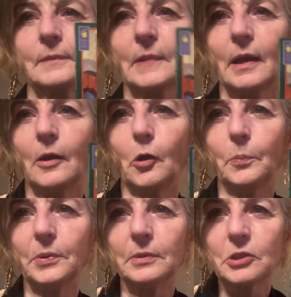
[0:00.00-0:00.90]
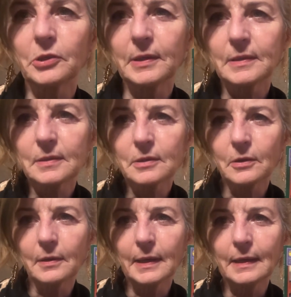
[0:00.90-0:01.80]
I hope you enjoyed the
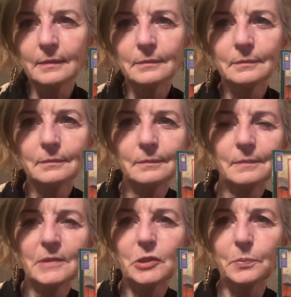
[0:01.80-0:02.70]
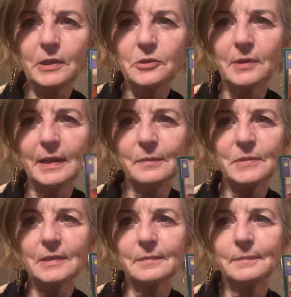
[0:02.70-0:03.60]
story. Sweet dreams!